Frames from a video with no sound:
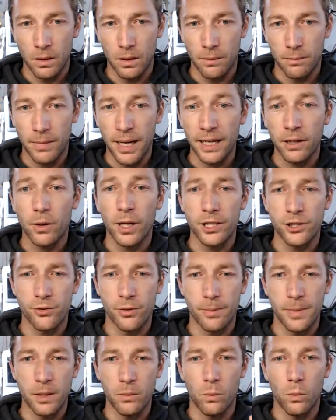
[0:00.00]
my question
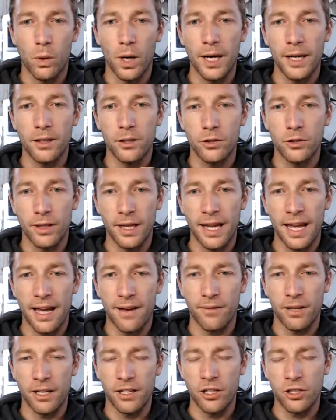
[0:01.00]
would be, what do they
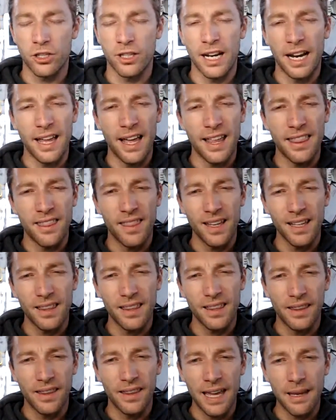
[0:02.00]
have in addition? I think
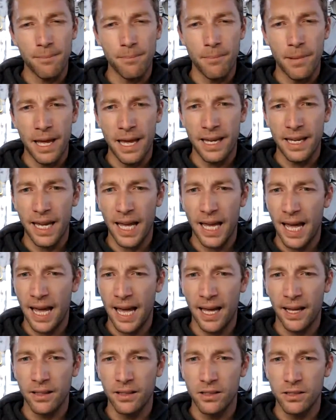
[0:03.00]
they may
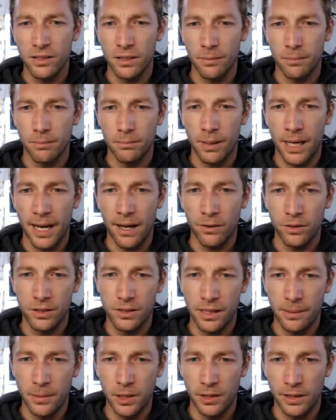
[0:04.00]
add some
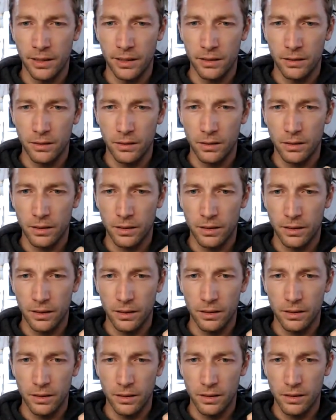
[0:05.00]
biostimulant
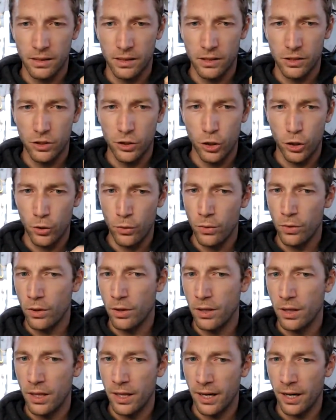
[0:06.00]

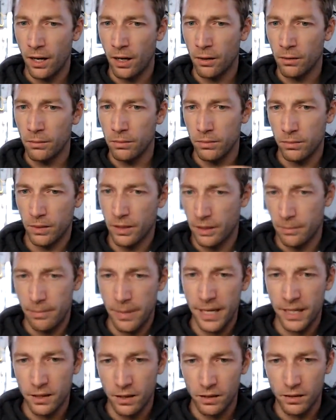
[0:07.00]
to the
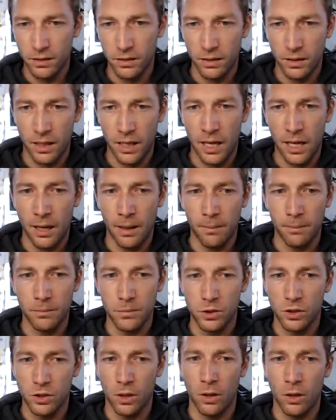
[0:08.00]
mix.
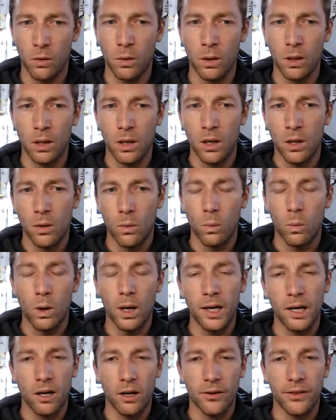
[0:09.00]
So
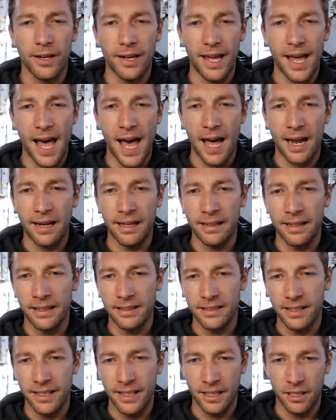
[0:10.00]
what are they adding
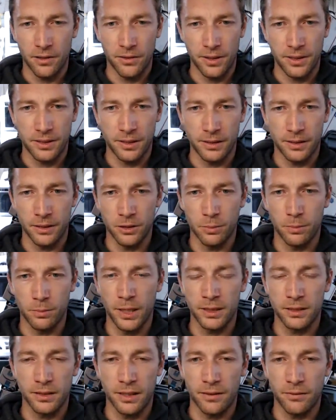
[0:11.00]
that's increasing those
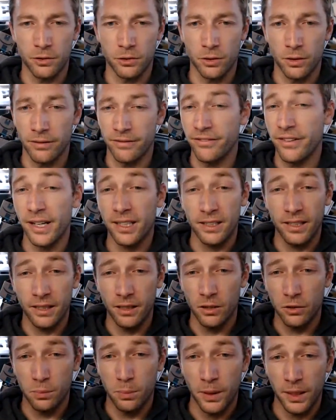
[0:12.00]
Brix levels or affecting
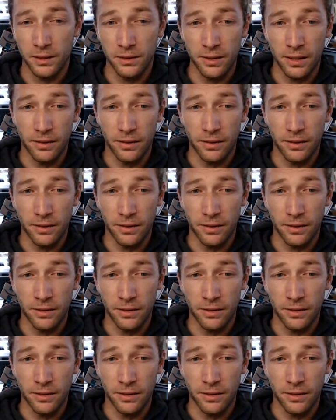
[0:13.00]
those Brix